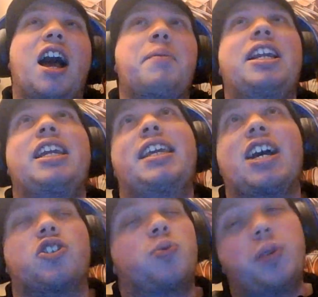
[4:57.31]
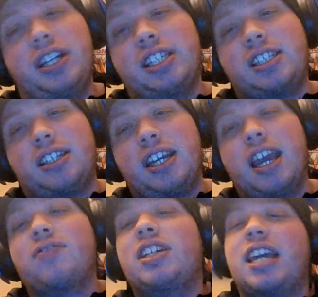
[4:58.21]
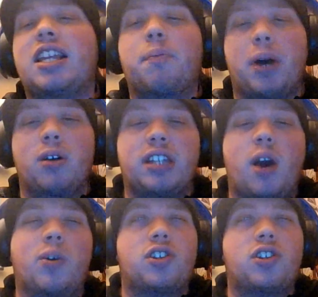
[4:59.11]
I mean, yes, realistically, if they take the pose out,